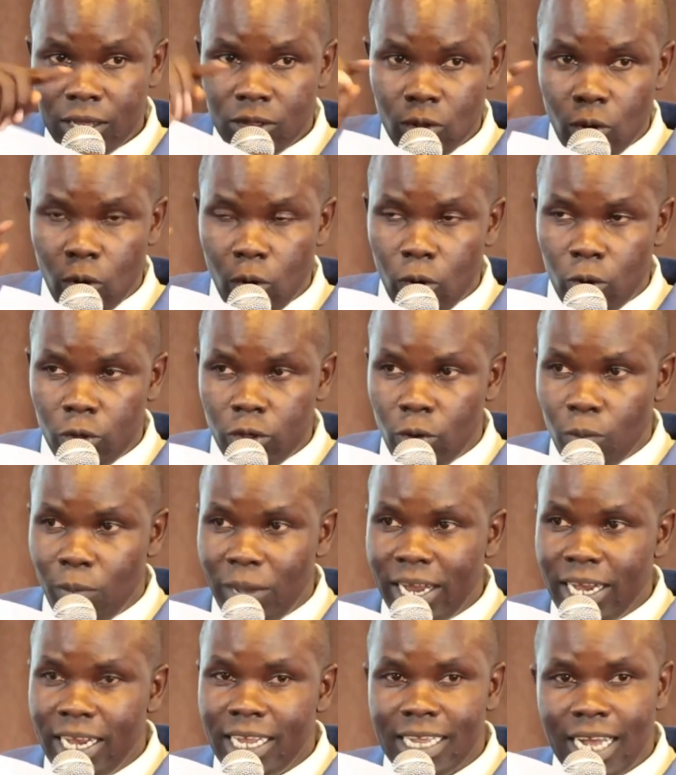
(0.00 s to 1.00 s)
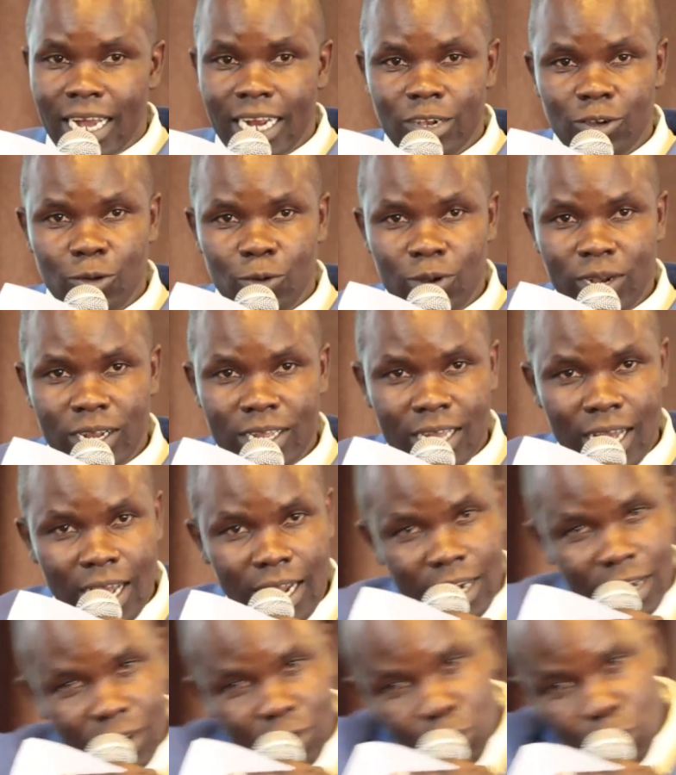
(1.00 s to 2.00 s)
So you may decide
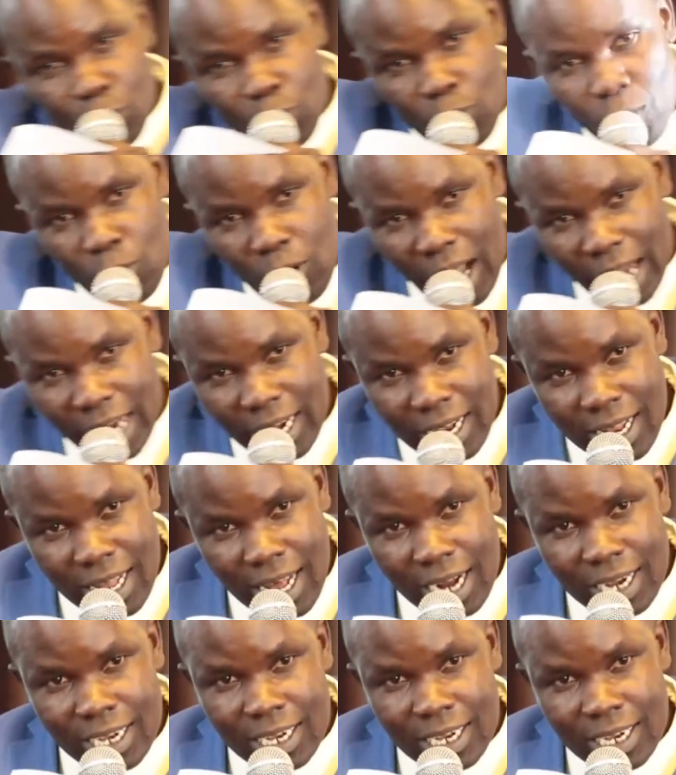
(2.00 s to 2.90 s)
to hide that